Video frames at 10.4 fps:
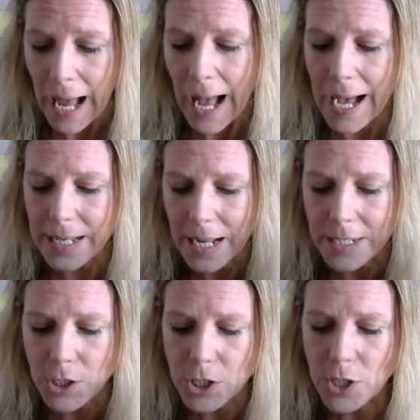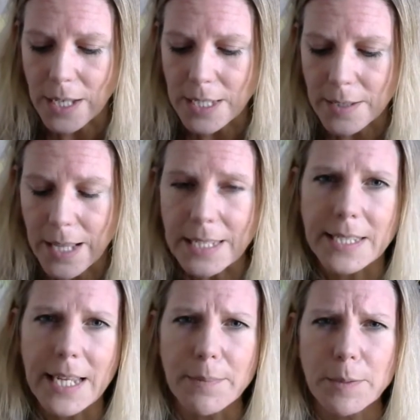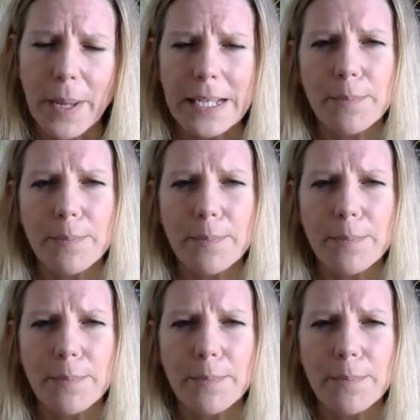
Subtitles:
And just on that same space,